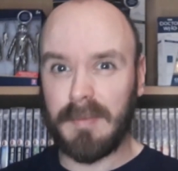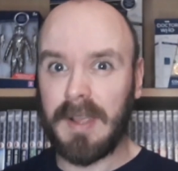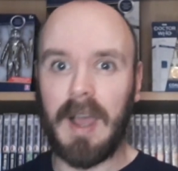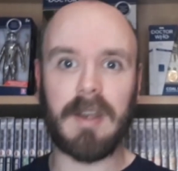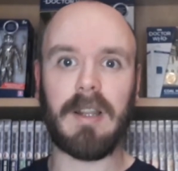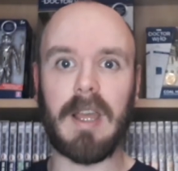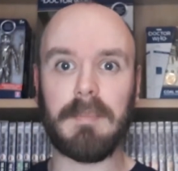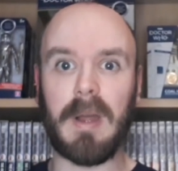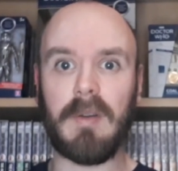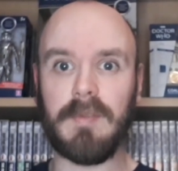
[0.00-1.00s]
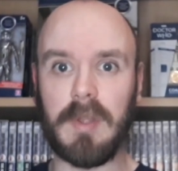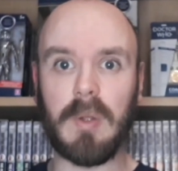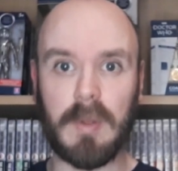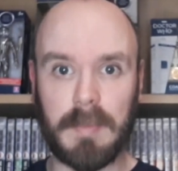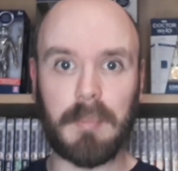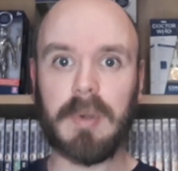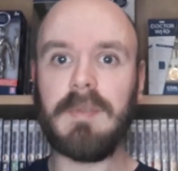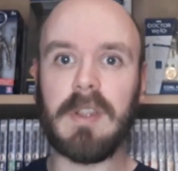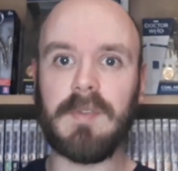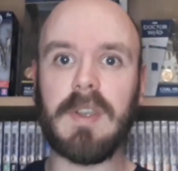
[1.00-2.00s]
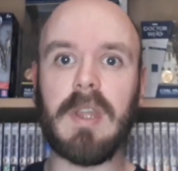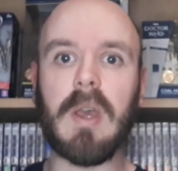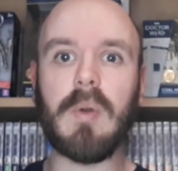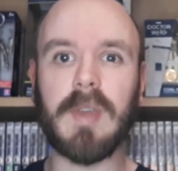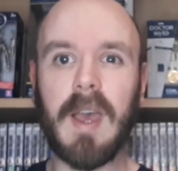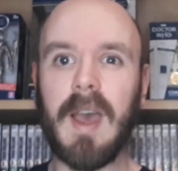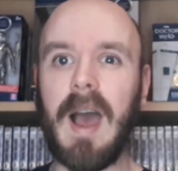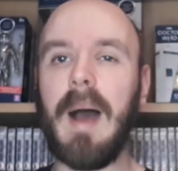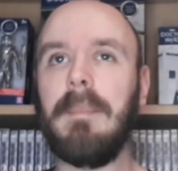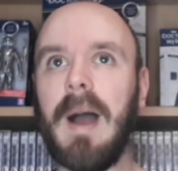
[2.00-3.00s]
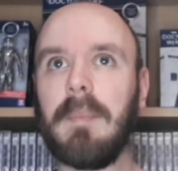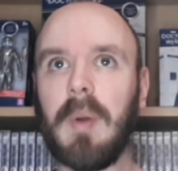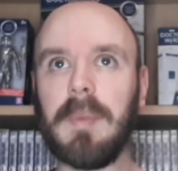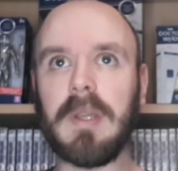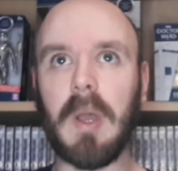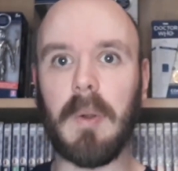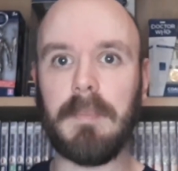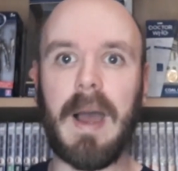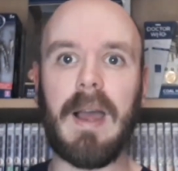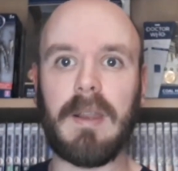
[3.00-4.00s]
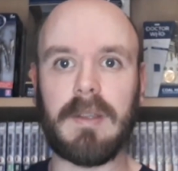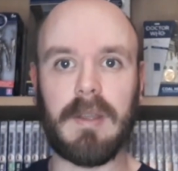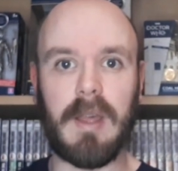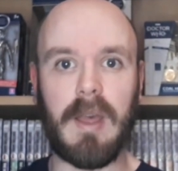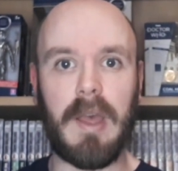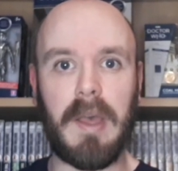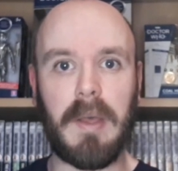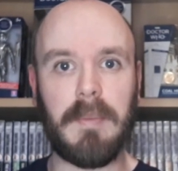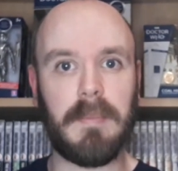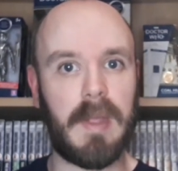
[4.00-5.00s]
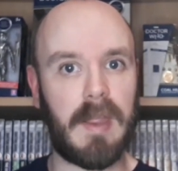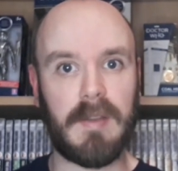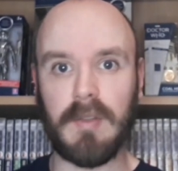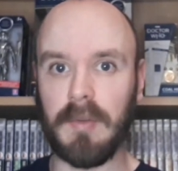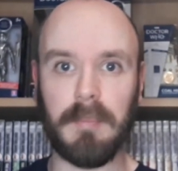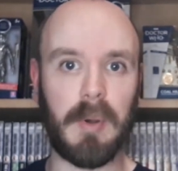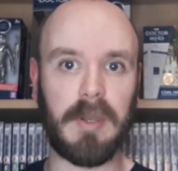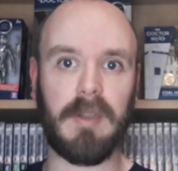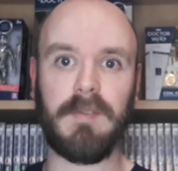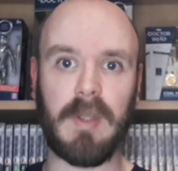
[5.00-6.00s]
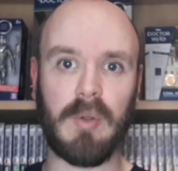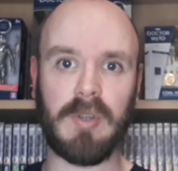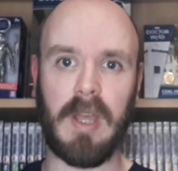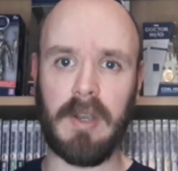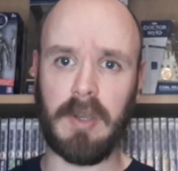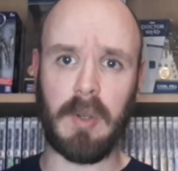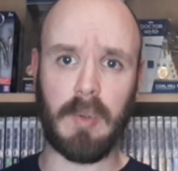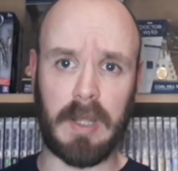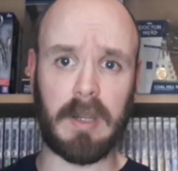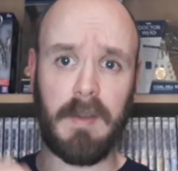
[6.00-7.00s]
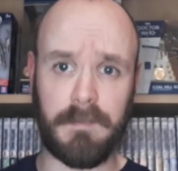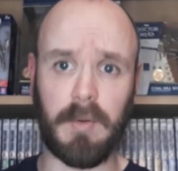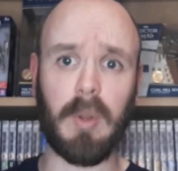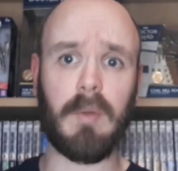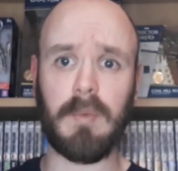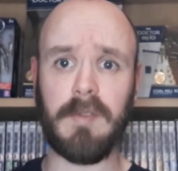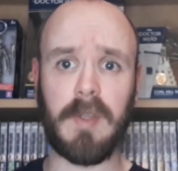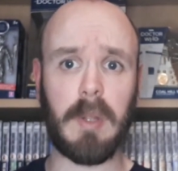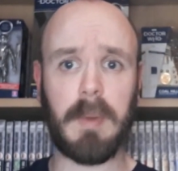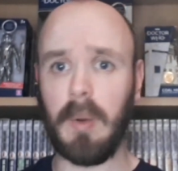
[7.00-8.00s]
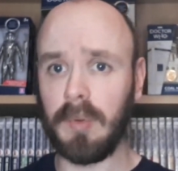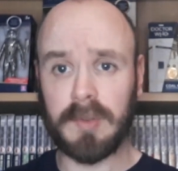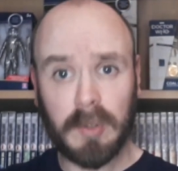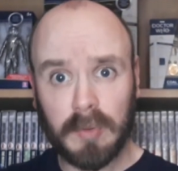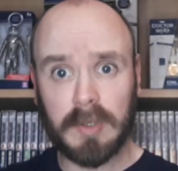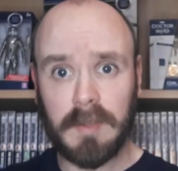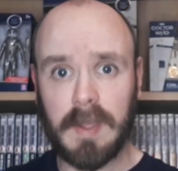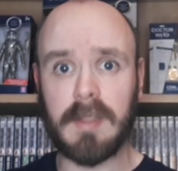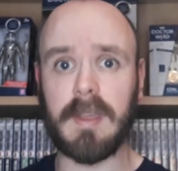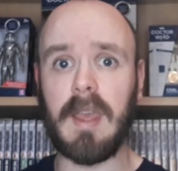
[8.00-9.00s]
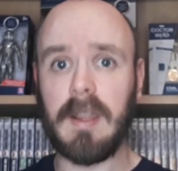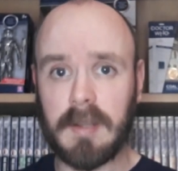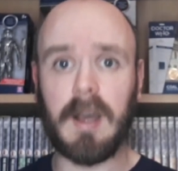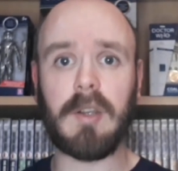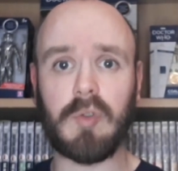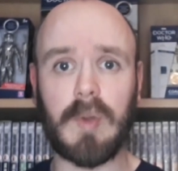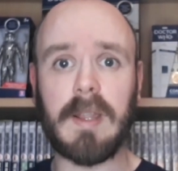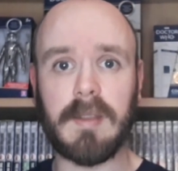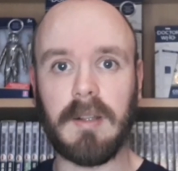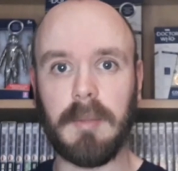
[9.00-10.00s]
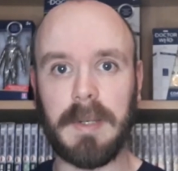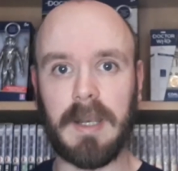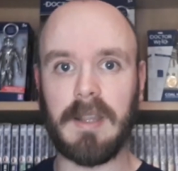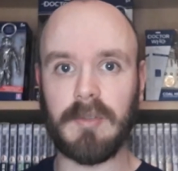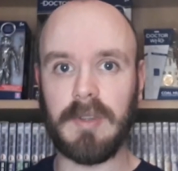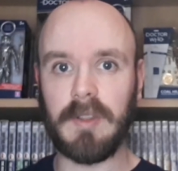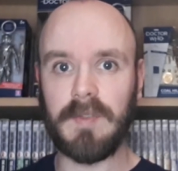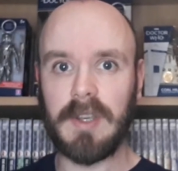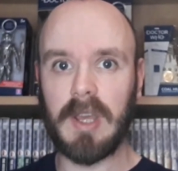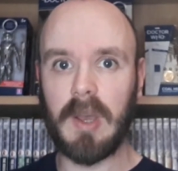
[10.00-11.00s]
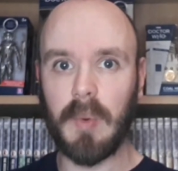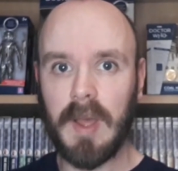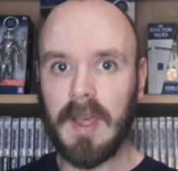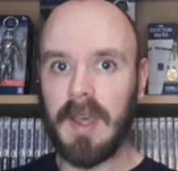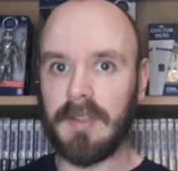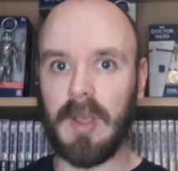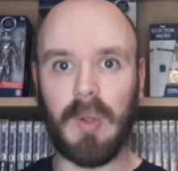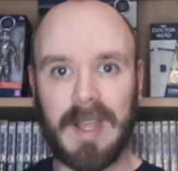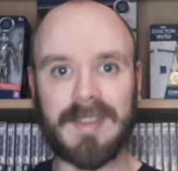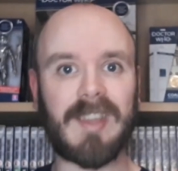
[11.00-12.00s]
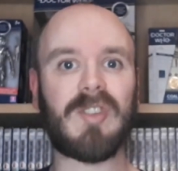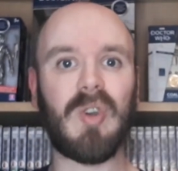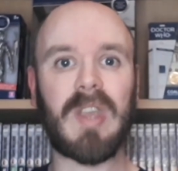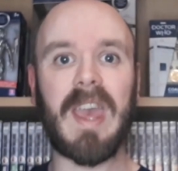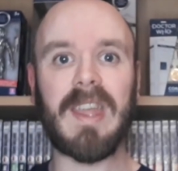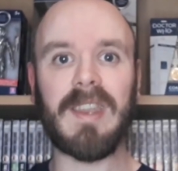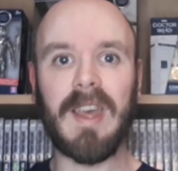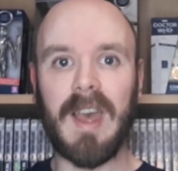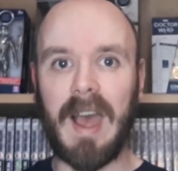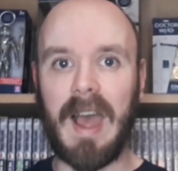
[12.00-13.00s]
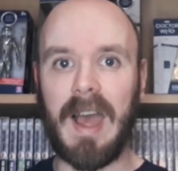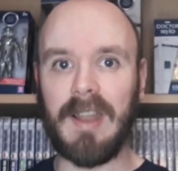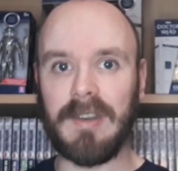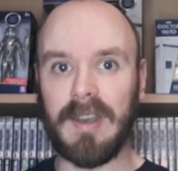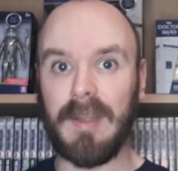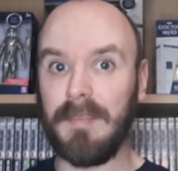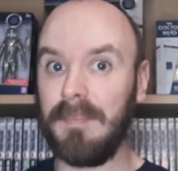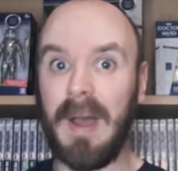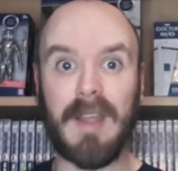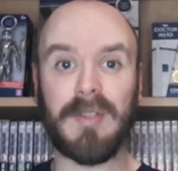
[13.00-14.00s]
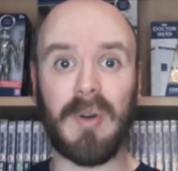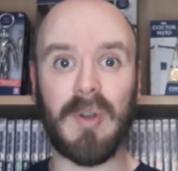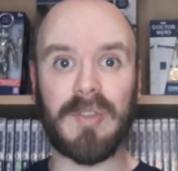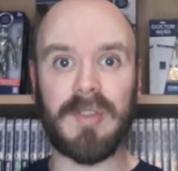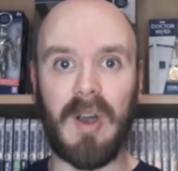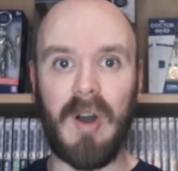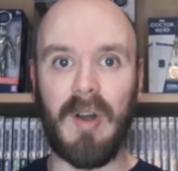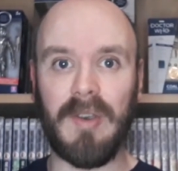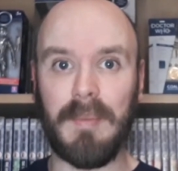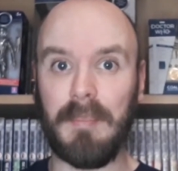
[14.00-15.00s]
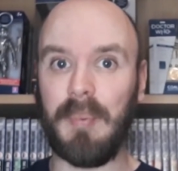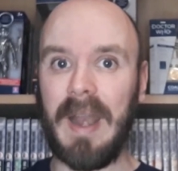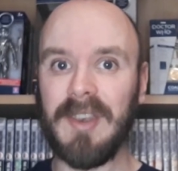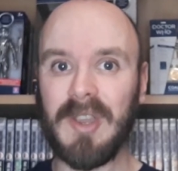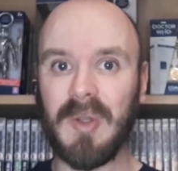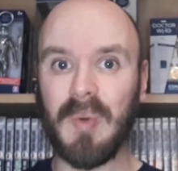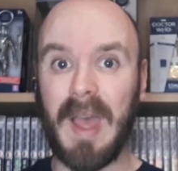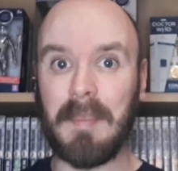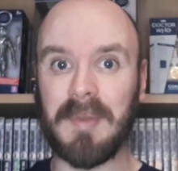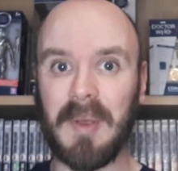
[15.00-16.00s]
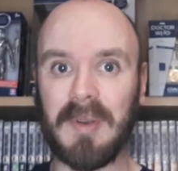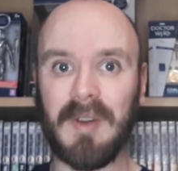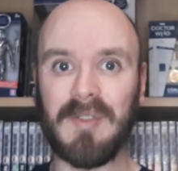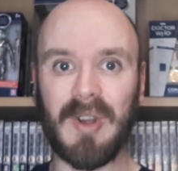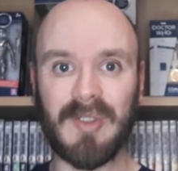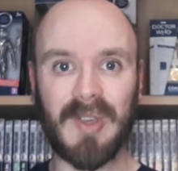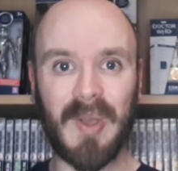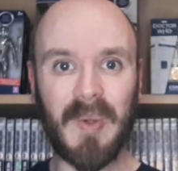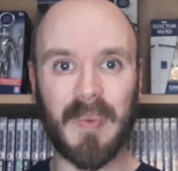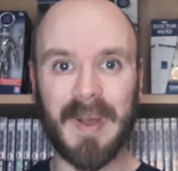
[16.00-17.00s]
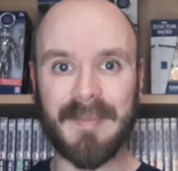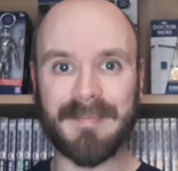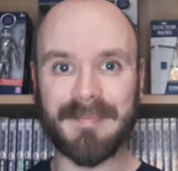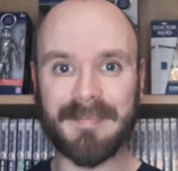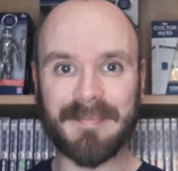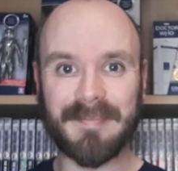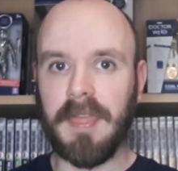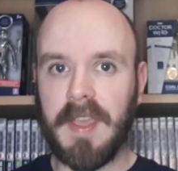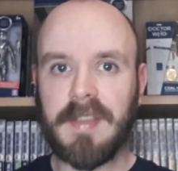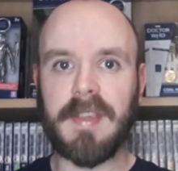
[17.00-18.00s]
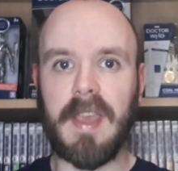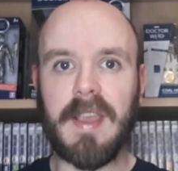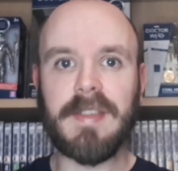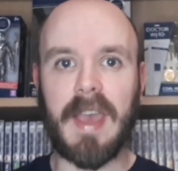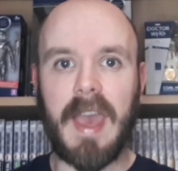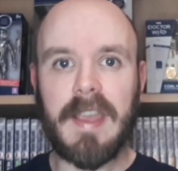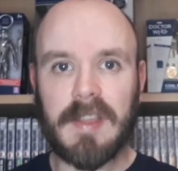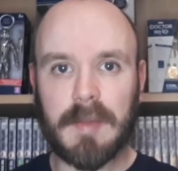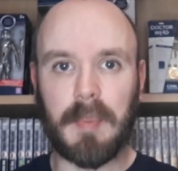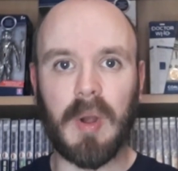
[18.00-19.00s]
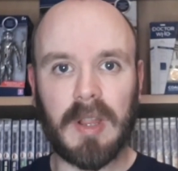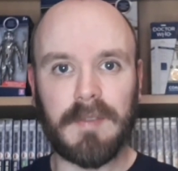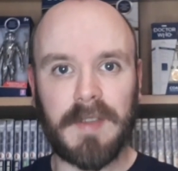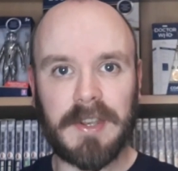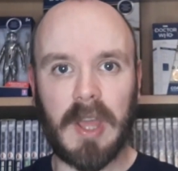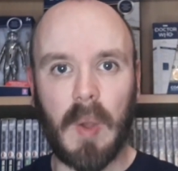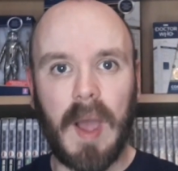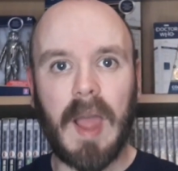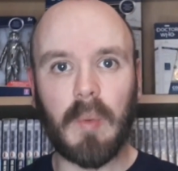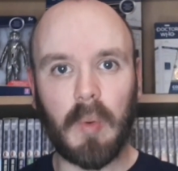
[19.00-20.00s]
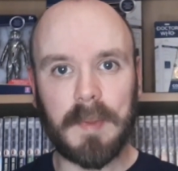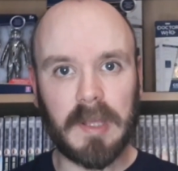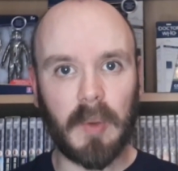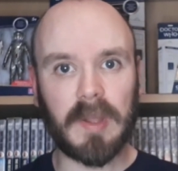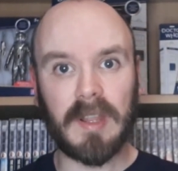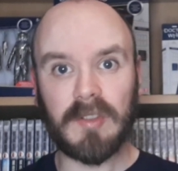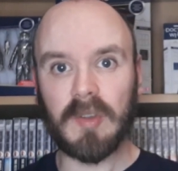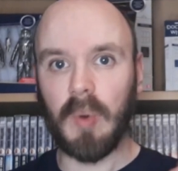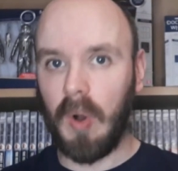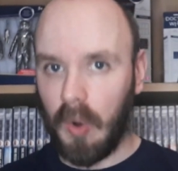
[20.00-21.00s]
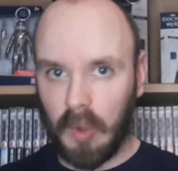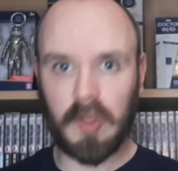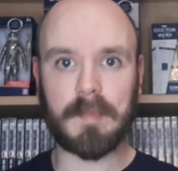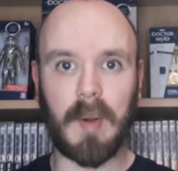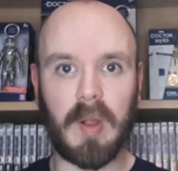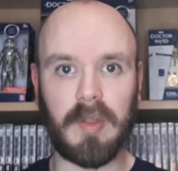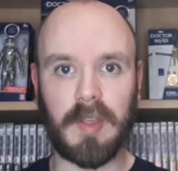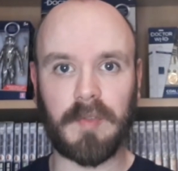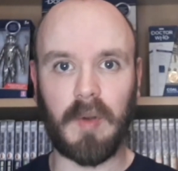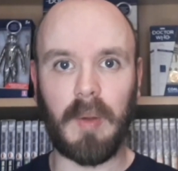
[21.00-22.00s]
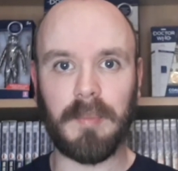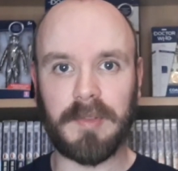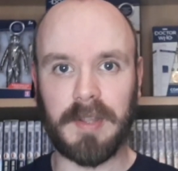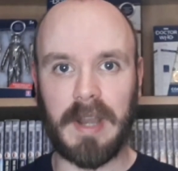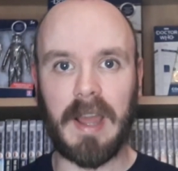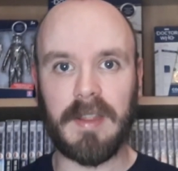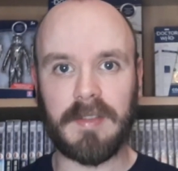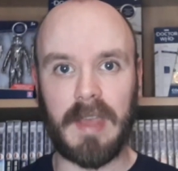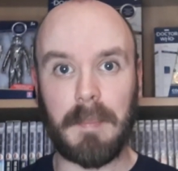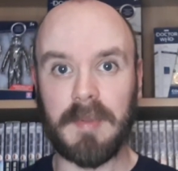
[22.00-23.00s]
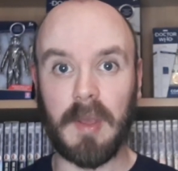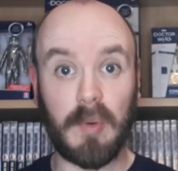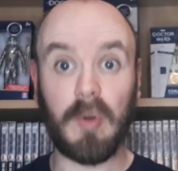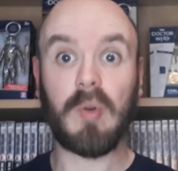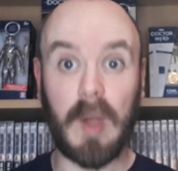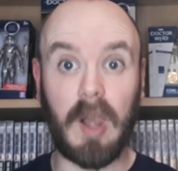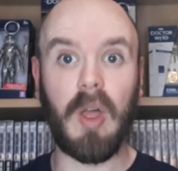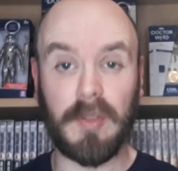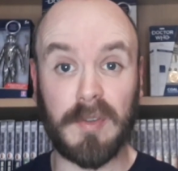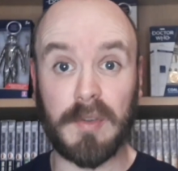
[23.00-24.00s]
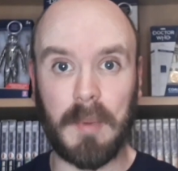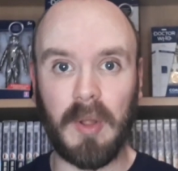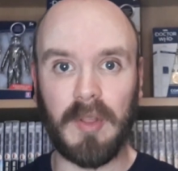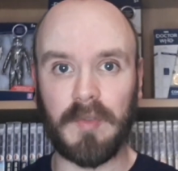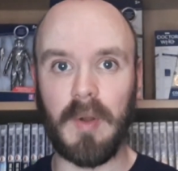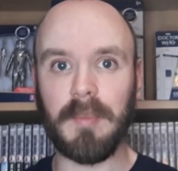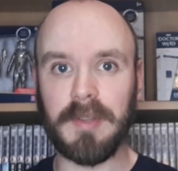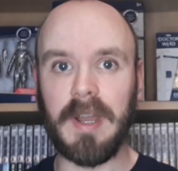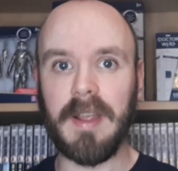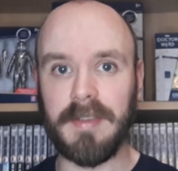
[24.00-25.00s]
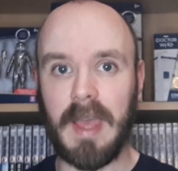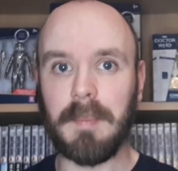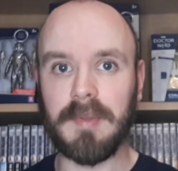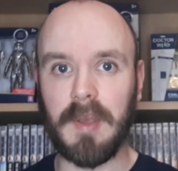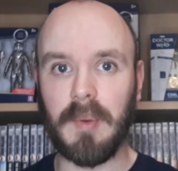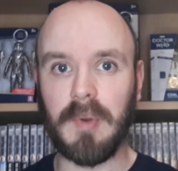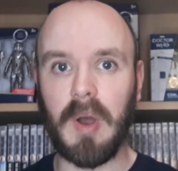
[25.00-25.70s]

kind of like my review in my previous videos. I might probably go back in some point in the future and do like a full-on review, but I will still give it a TARDIS rating a little bit later in this video. So let's get stuck in and my thoughts on brand new episode of Doctor Who. This is a spoiler video. I will be going into all the spoilers from tonight's episode, or quite a lot of spoilers from tonight's episode